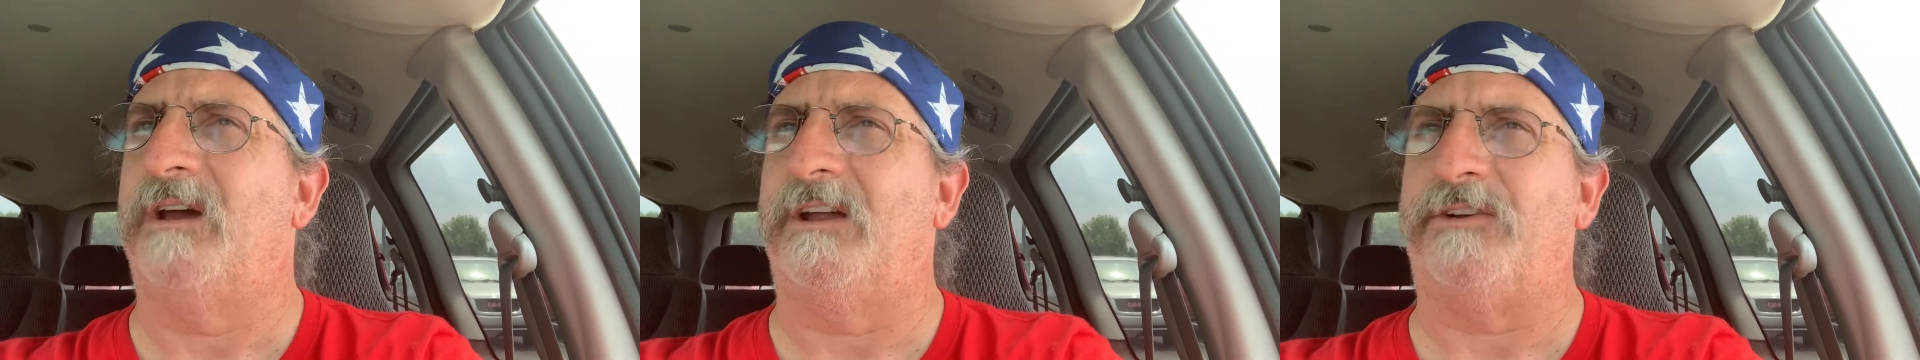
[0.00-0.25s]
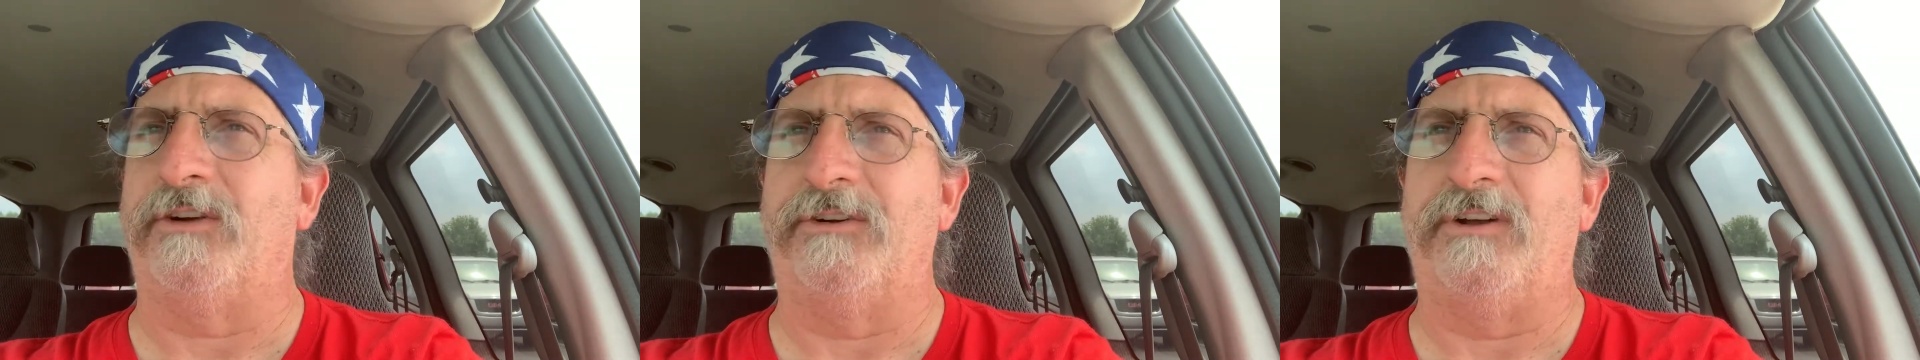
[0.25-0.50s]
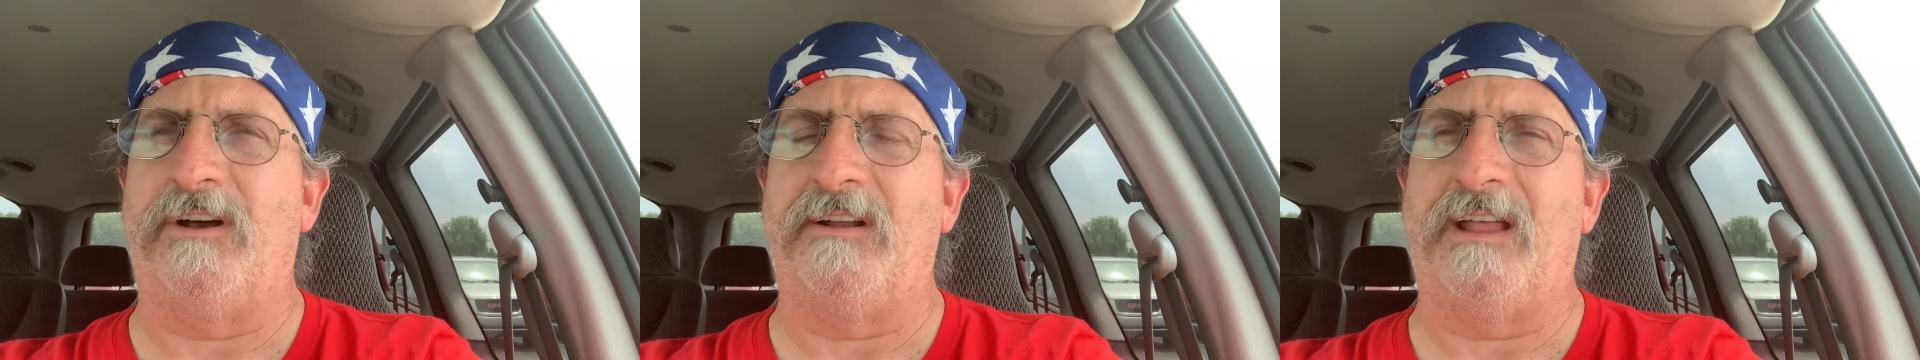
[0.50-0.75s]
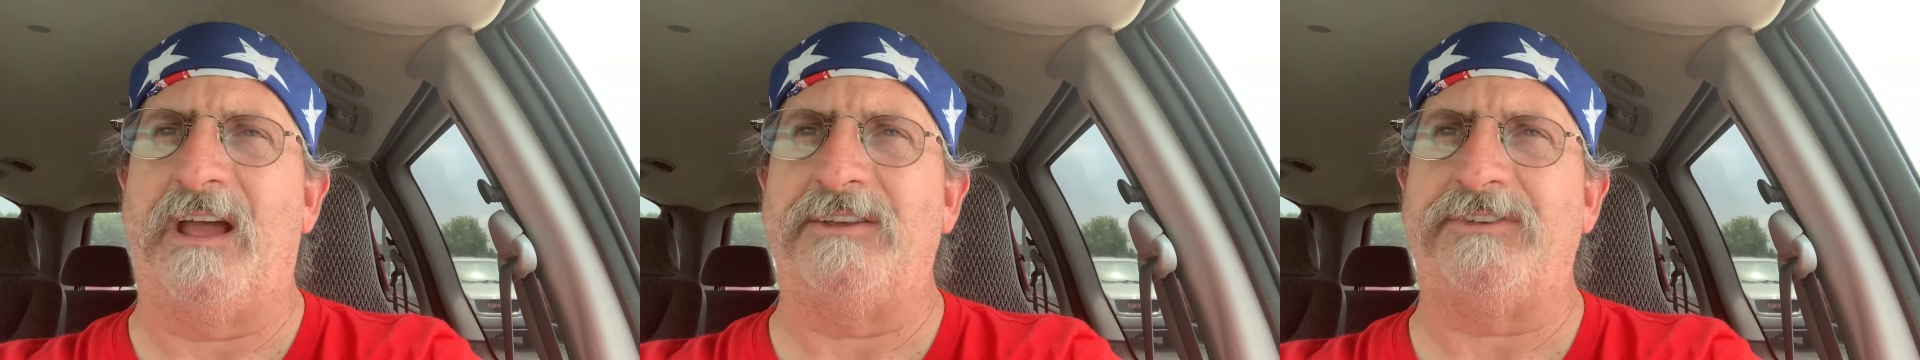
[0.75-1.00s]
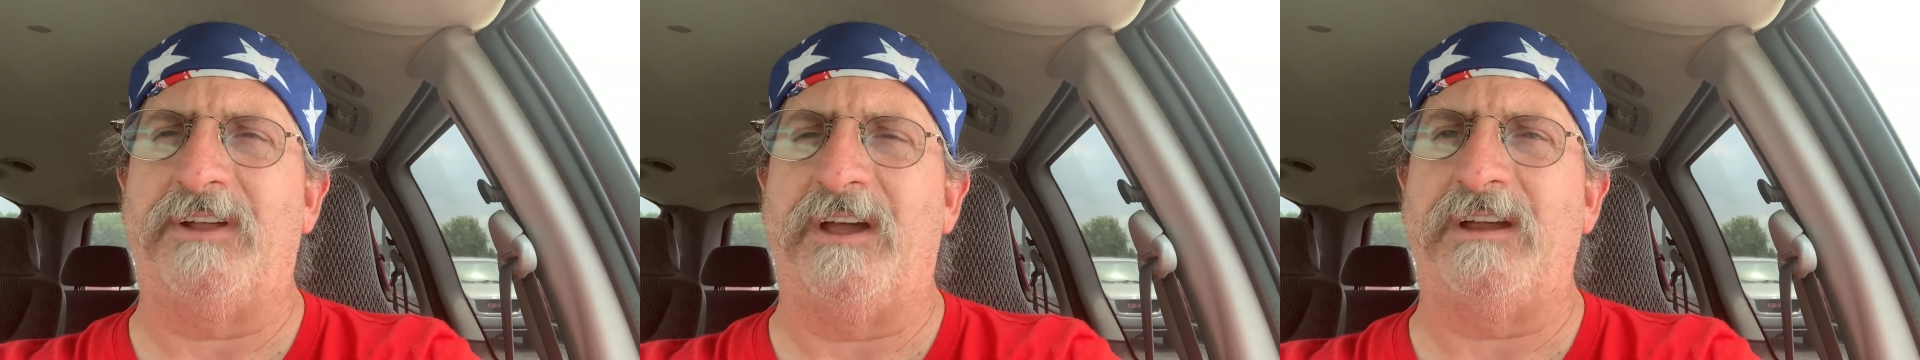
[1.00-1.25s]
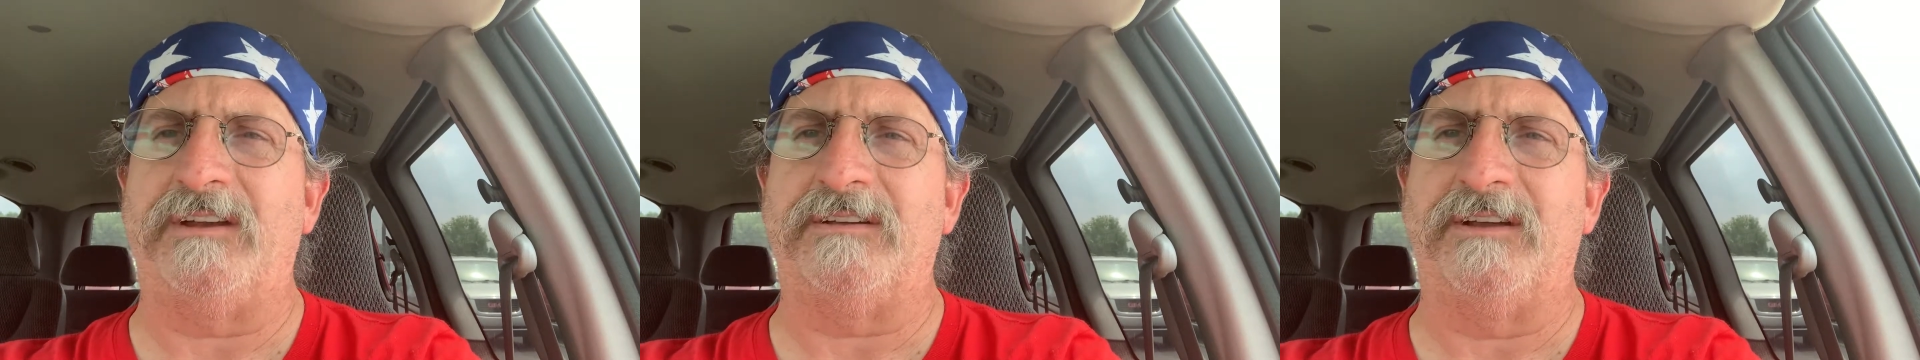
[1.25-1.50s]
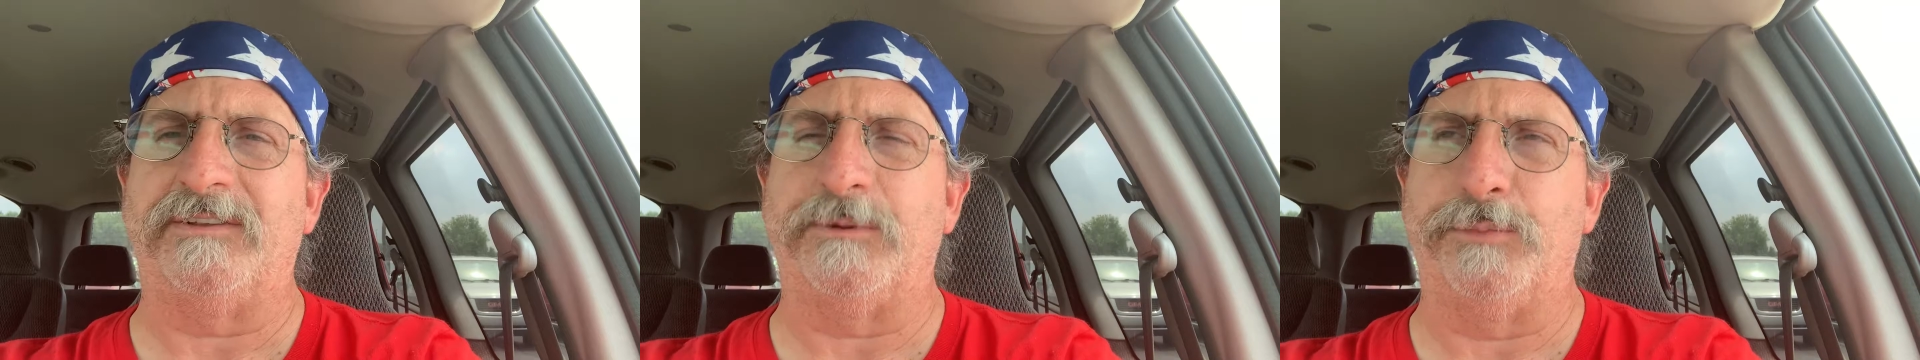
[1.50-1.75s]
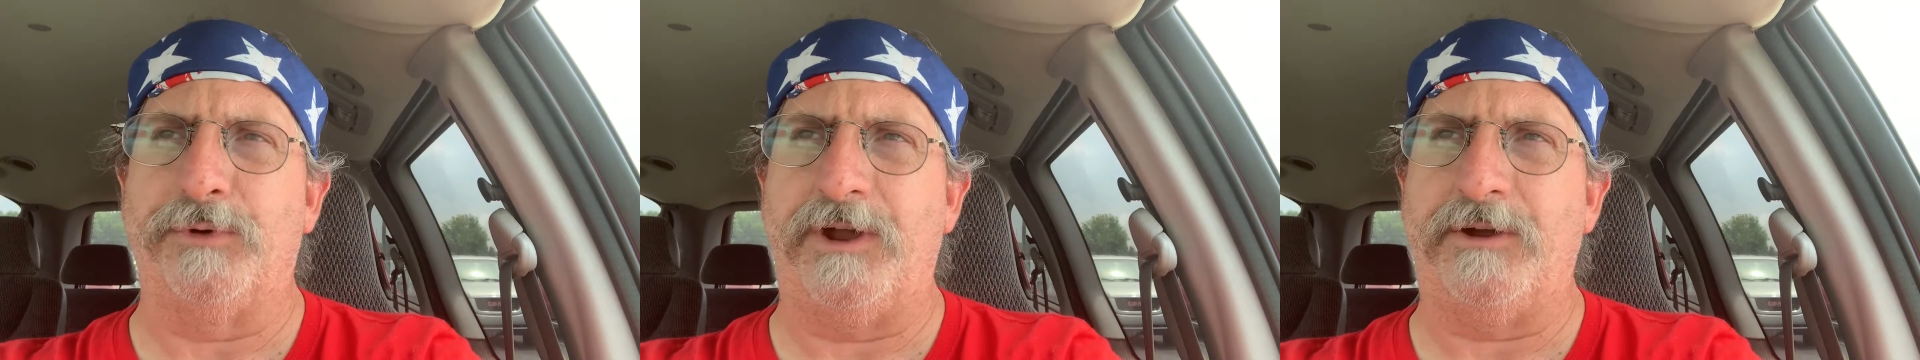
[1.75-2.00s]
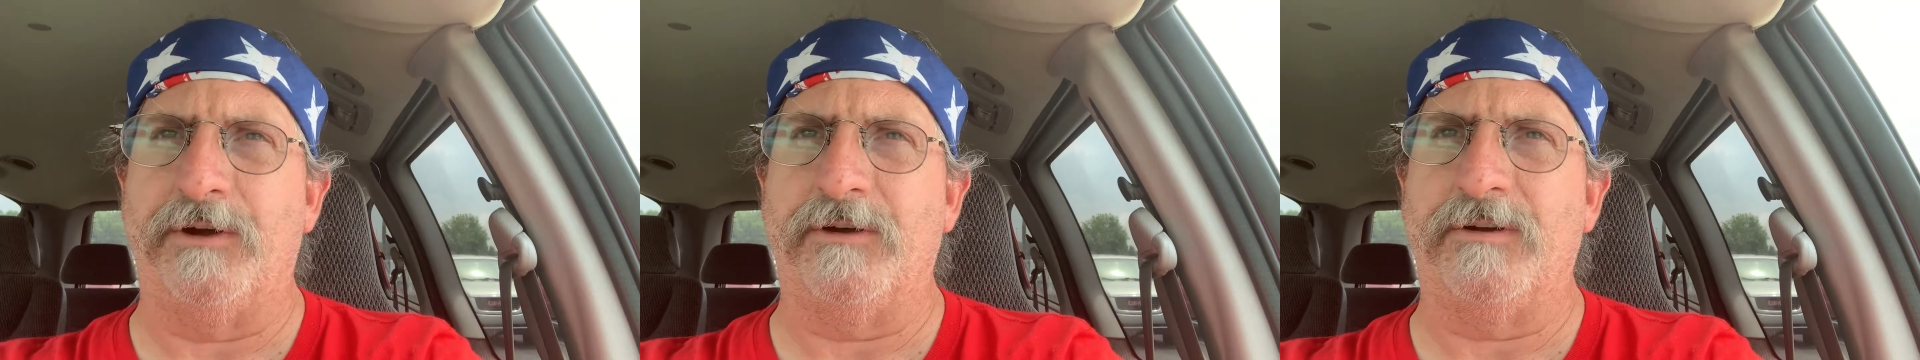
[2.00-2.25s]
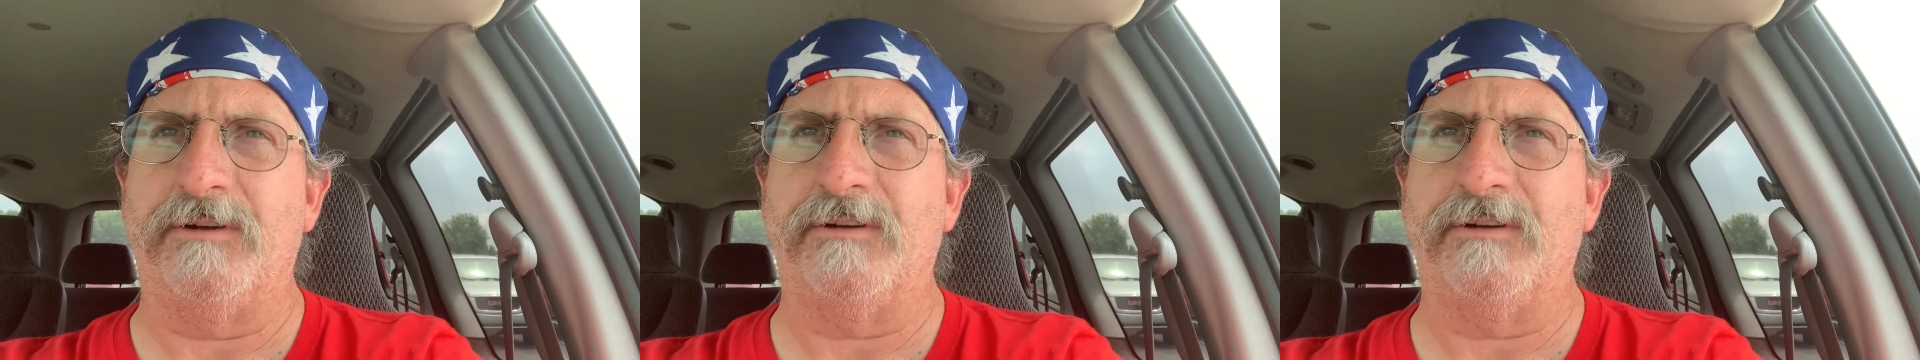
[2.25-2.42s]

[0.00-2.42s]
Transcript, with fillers: I turned it on last night at the breaker